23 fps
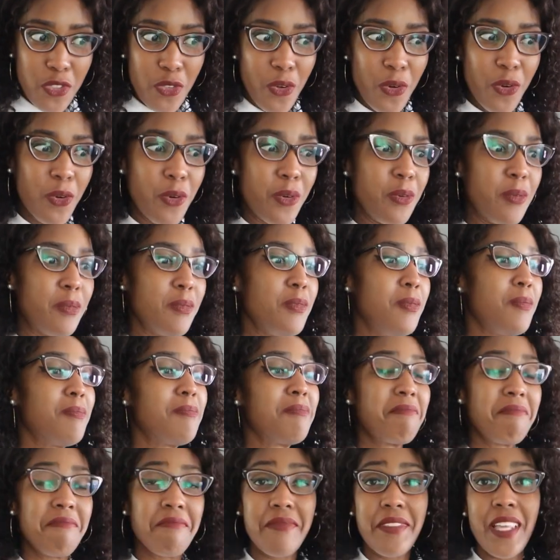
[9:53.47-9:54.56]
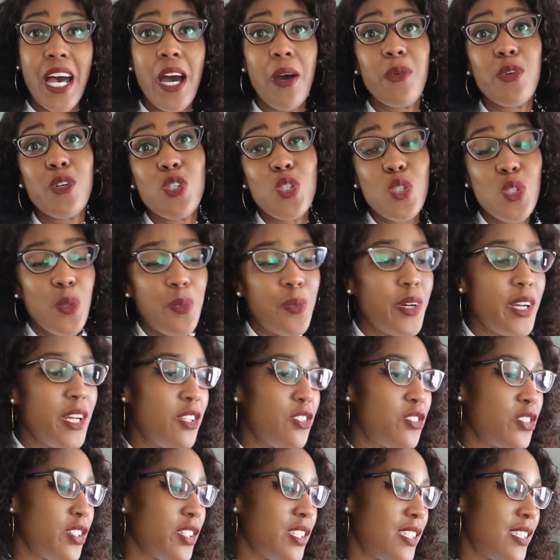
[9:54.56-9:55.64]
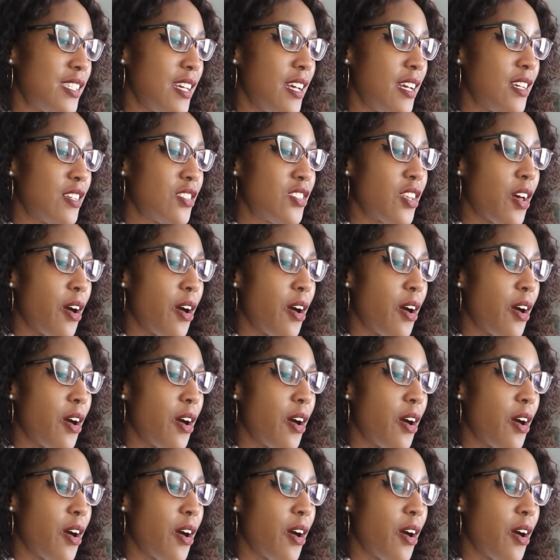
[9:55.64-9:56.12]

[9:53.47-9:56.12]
So that was super interesting.